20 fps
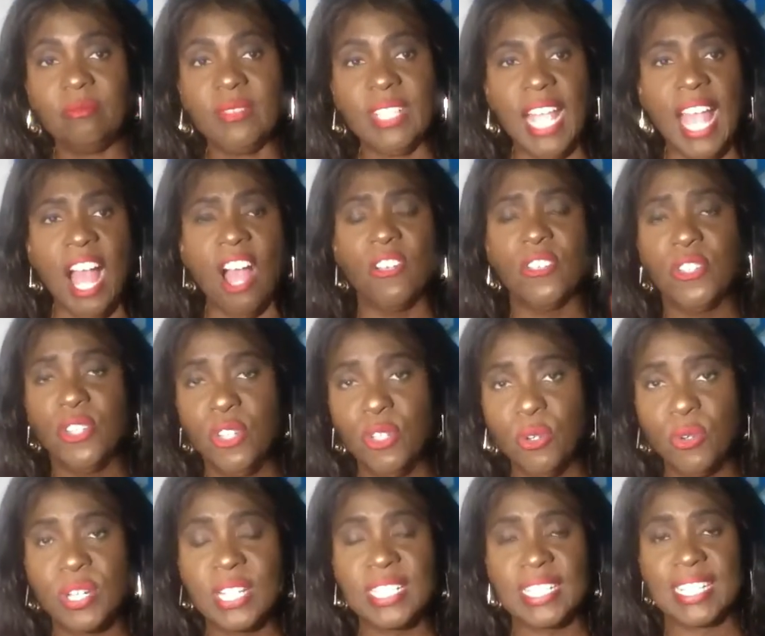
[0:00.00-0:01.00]
how
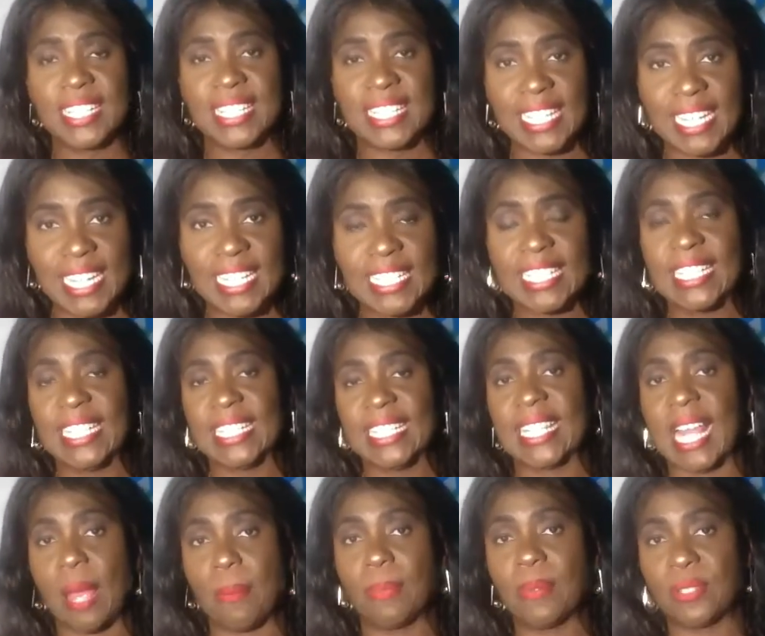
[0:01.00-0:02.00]
you can seize
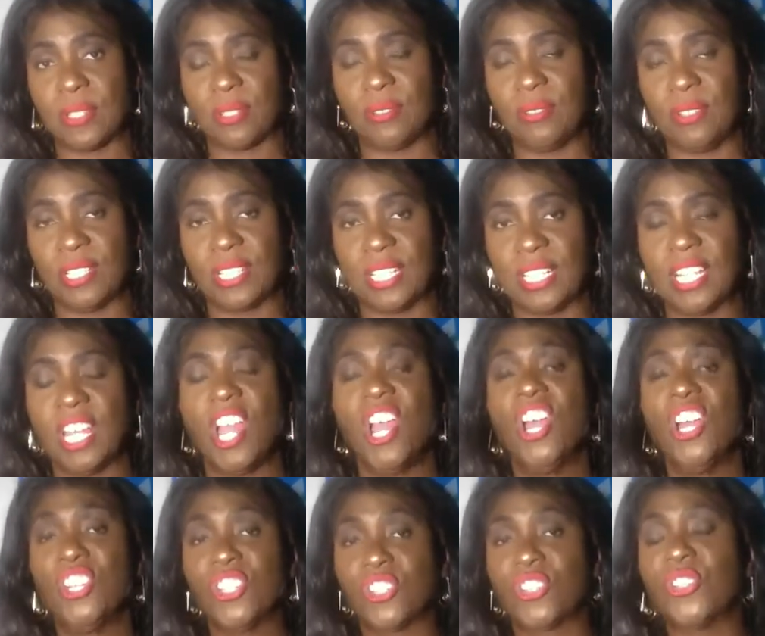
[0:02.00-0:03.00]
this opportunity
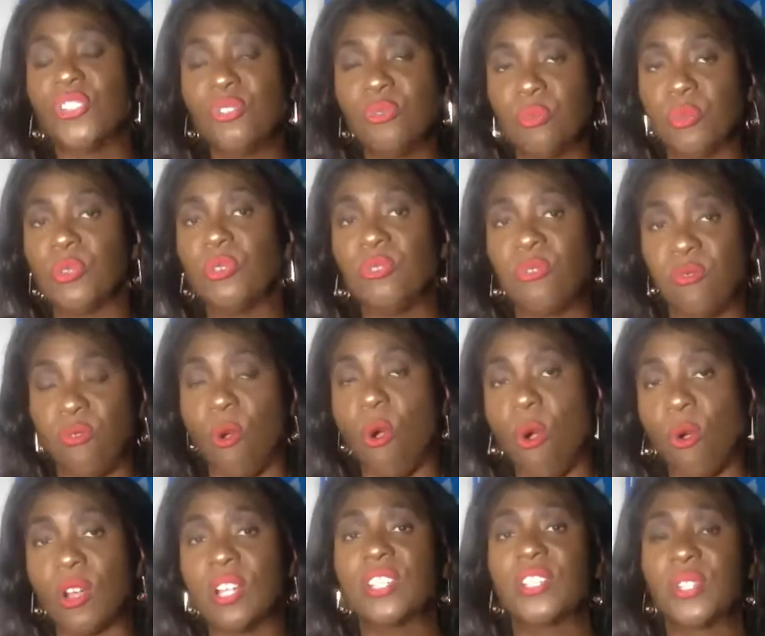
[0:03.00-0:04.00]
to move
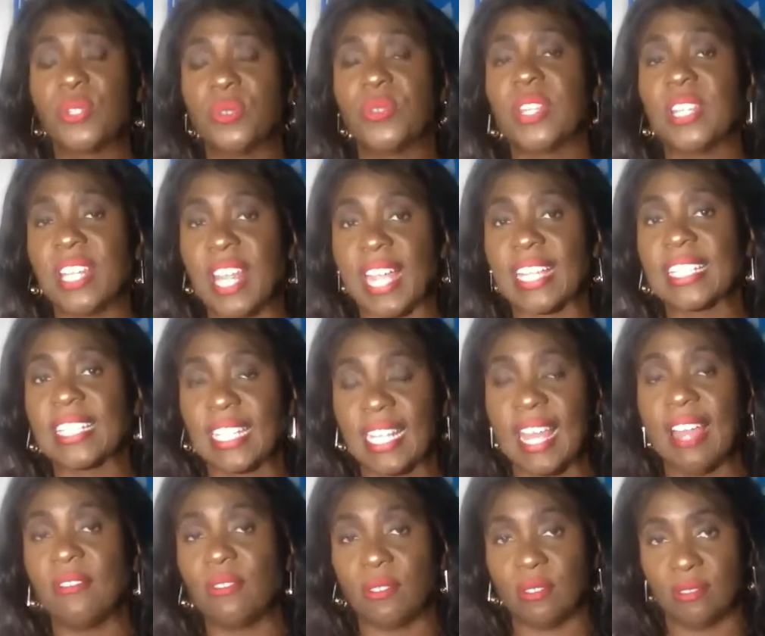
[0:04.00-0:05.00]
forward to the next
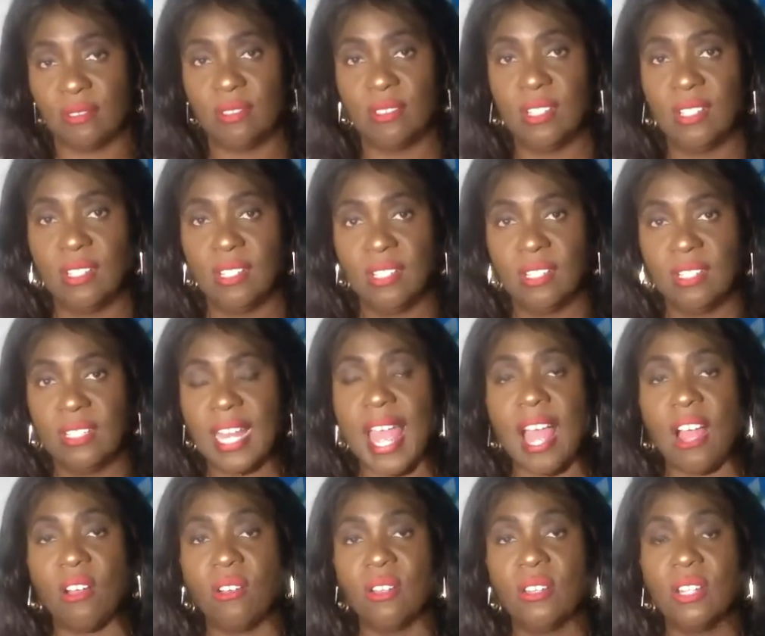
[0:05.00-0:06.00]
level.
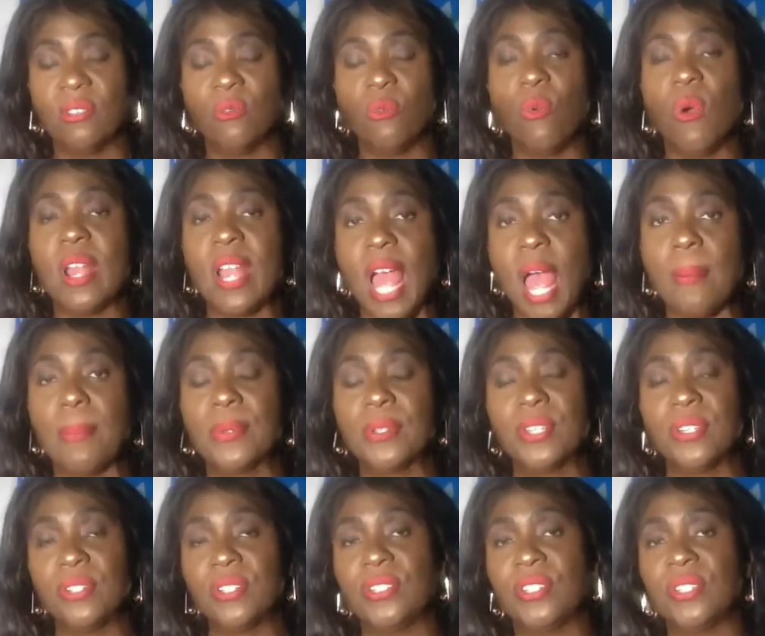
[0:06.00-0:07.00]
Now, what
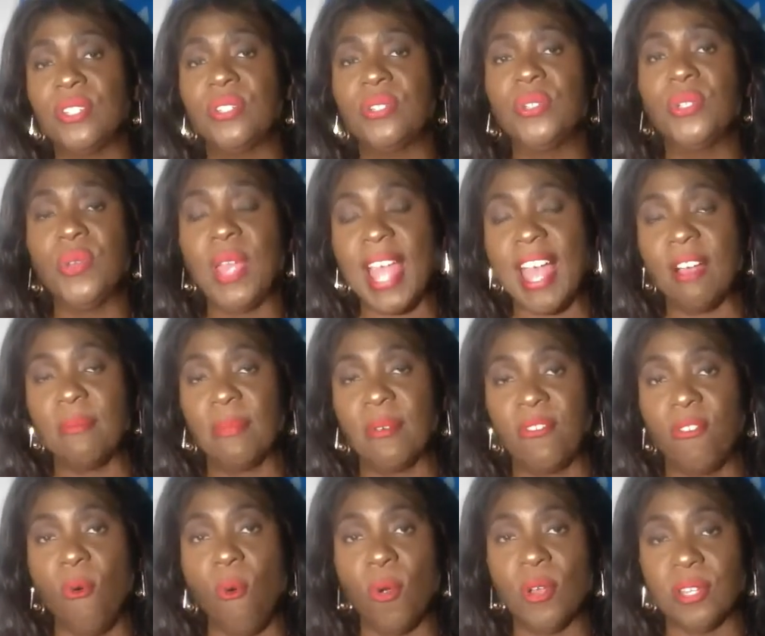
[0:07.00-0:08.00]
opportunity do you have
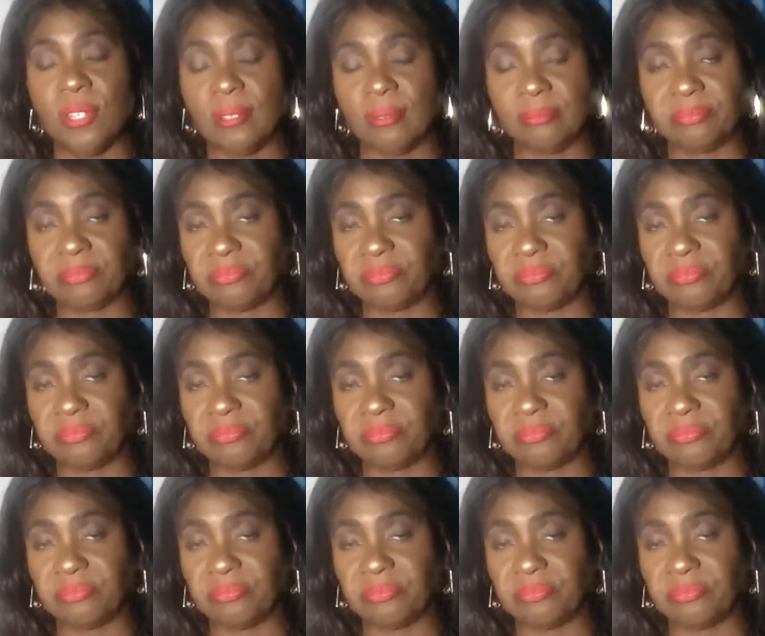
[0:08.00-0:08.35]
before you?